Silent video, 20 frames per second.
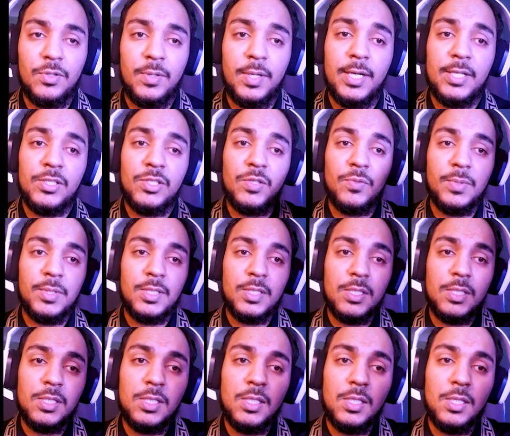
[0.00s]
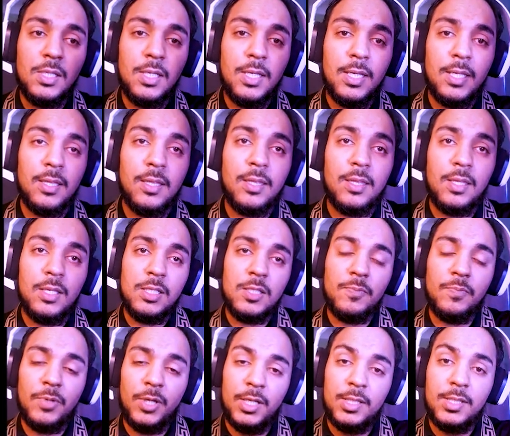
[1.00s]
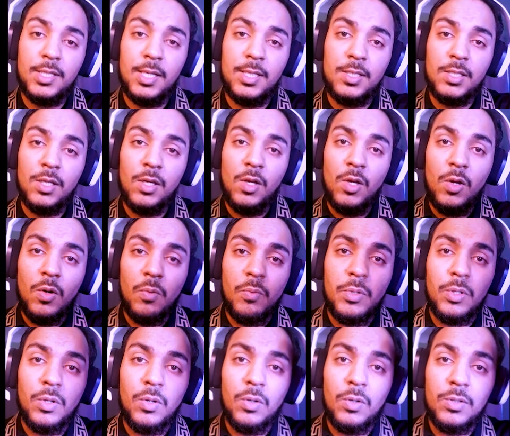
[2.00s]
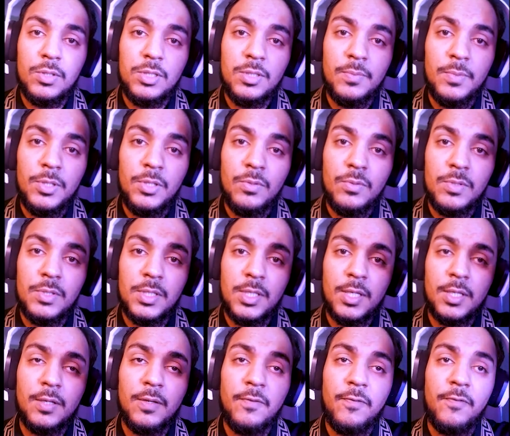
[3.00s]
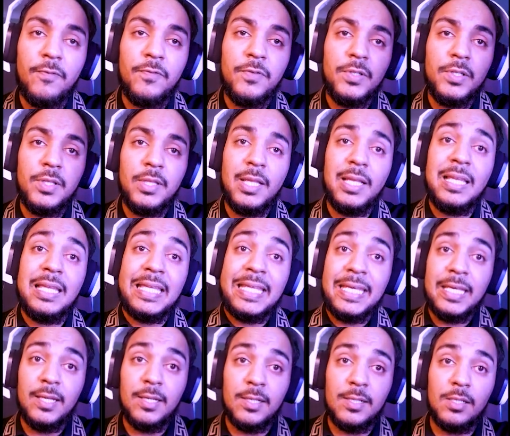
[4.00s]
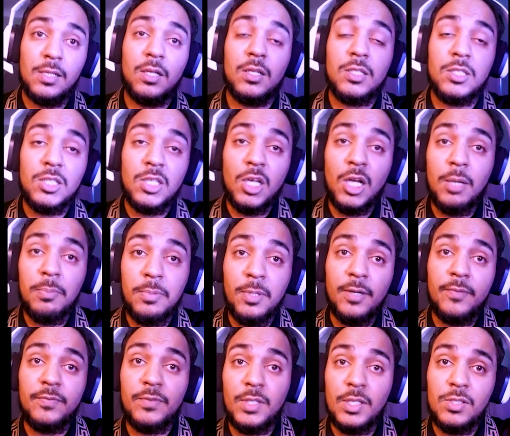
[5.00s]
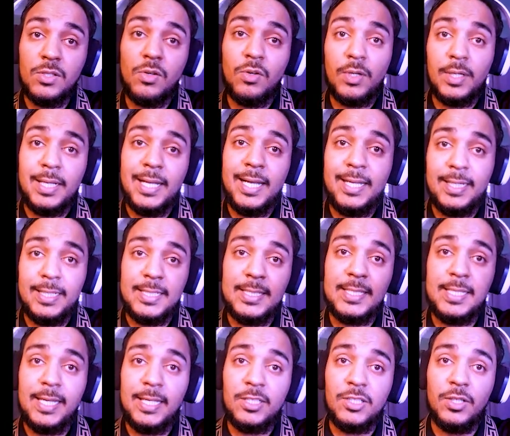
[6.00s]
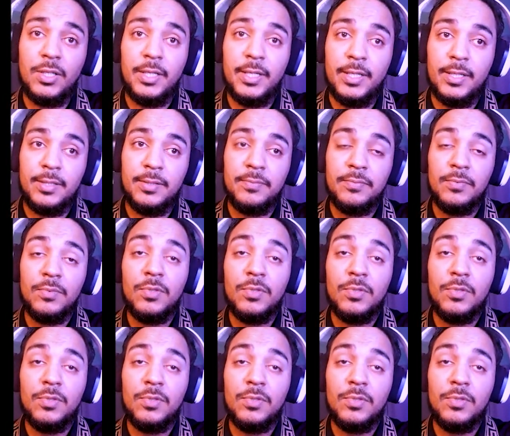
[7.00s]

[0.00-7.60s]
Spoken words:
So as you would see in this process, we'll also be using further layers on top of this organic sketch layer